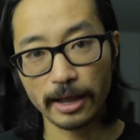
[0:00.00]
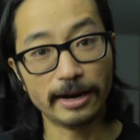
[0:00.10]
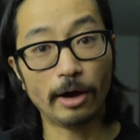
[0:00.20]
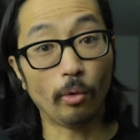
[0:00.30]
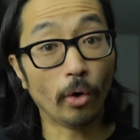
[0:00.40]

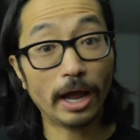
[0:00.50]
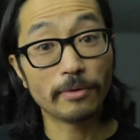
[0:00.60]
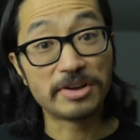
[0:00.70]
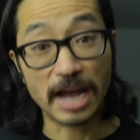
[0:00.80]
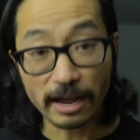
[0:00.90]
and
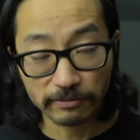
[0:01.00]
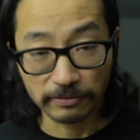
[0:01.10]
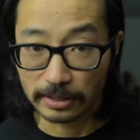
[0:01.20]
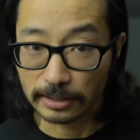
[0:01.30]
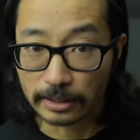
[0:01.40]
how not
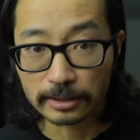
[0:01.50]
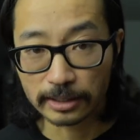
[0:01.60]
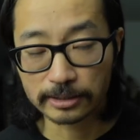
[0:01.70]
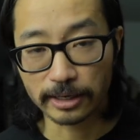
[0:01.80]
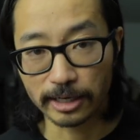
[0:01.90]
fit it
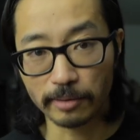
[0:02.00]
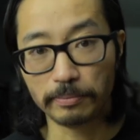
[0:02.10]
thinks I am,